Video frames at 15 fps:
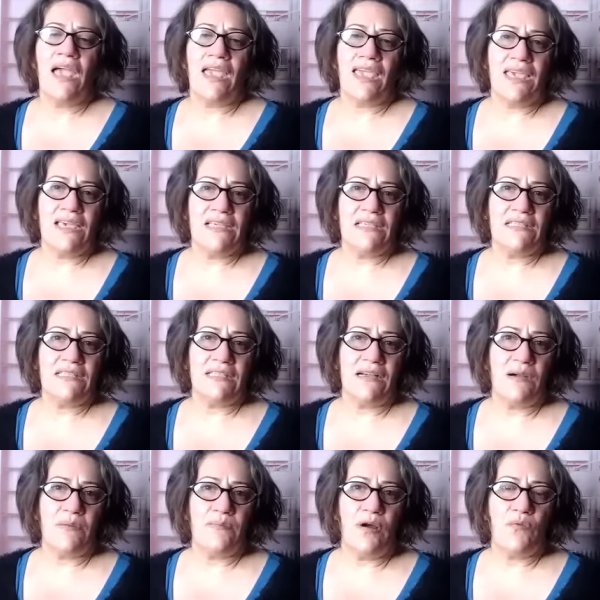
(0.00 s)
is
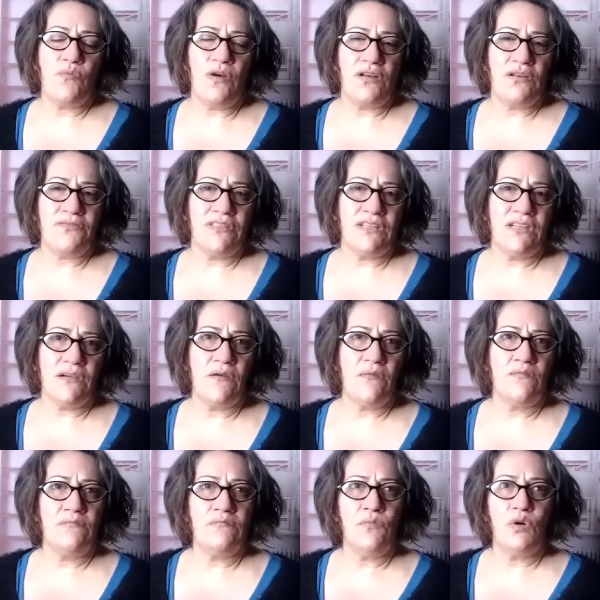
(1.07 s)
one of
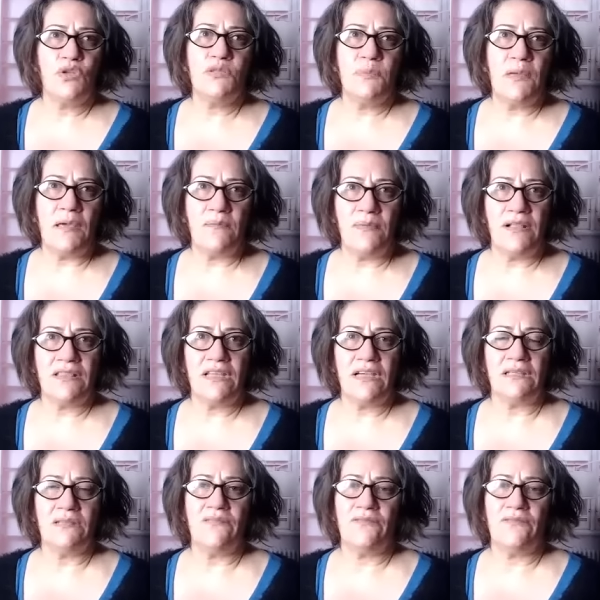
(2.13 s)
the most people that